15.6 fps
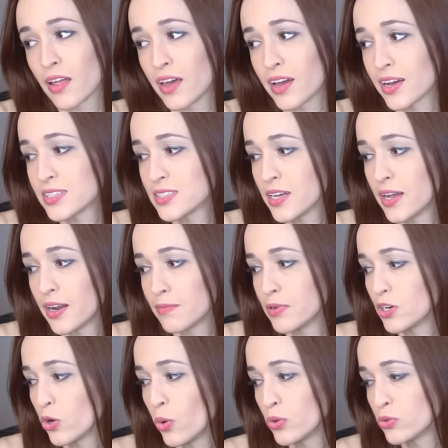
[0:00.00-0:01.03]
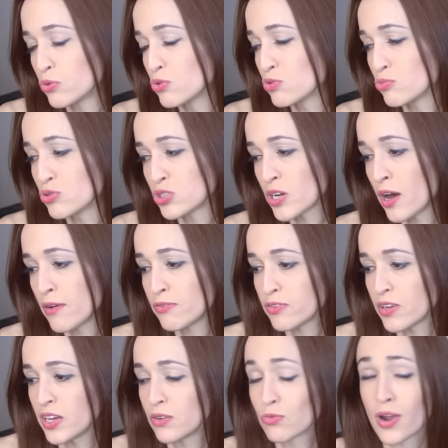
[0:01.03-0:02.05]
Like I said, I've been going through some
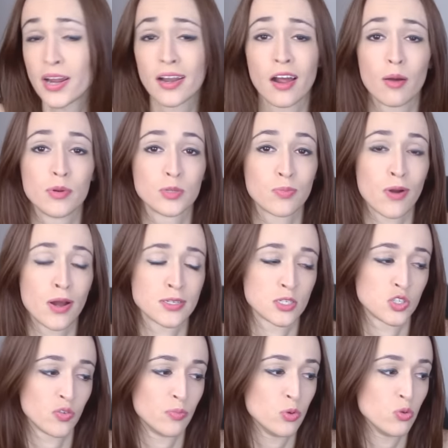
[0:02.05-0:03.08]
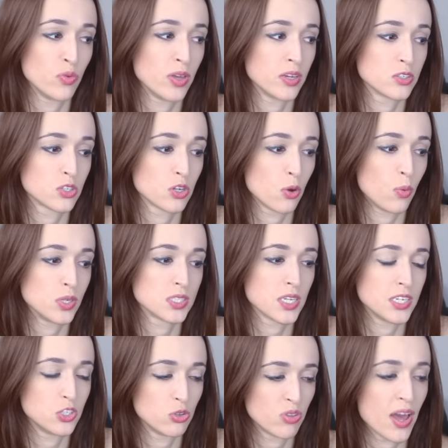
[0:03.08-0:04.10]
stuff, and right now I'm in the process of moving, so once
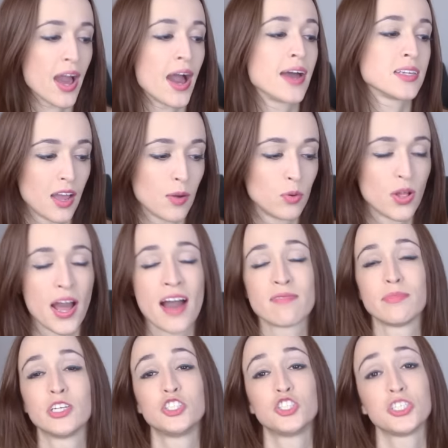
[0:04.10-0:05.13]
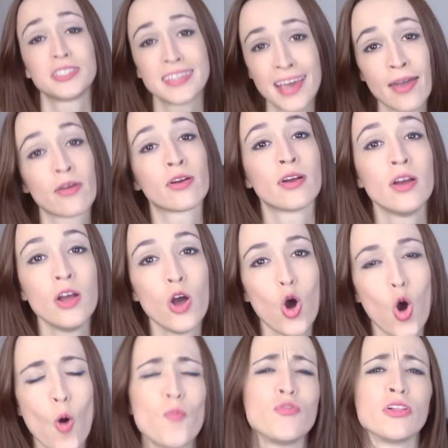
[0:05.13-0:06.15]
I do that, I will have my shit together,
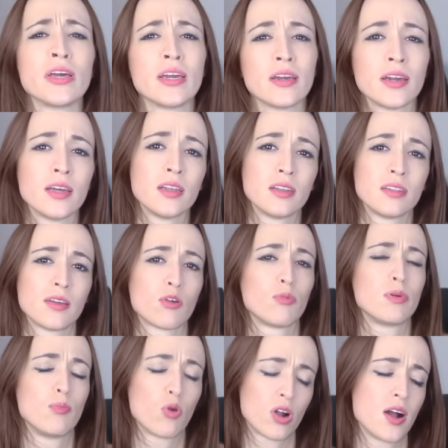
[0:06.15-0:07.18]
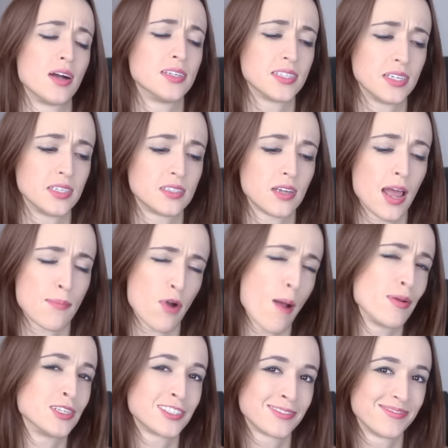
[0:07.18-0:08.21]
hopefully, and there will be more content, I
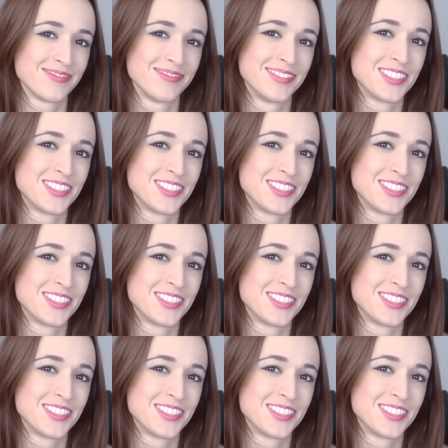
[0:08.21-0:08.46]
promise.